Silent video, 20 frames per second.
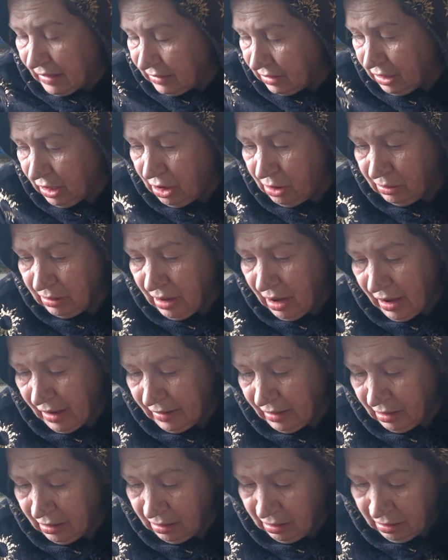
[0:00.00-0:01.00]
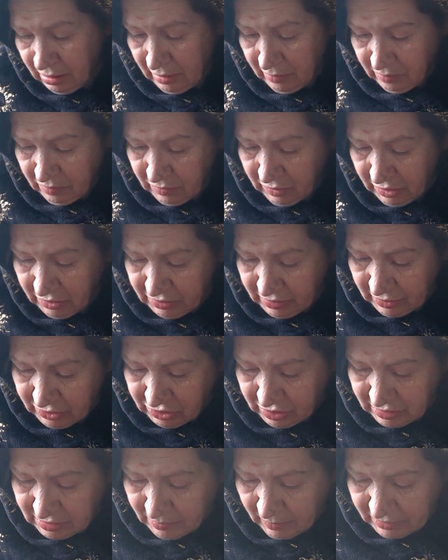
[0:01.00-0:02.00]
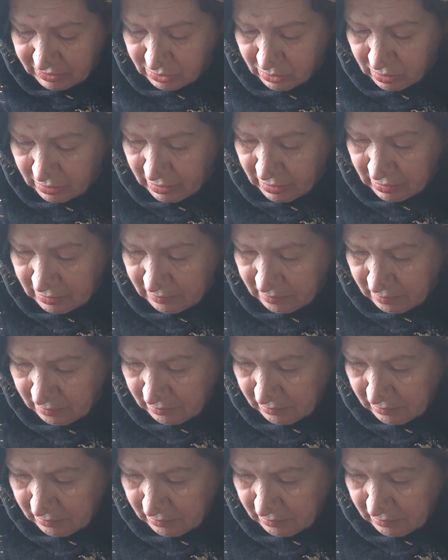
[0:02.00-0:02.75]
that girl, Kaya, that says she's my daughter.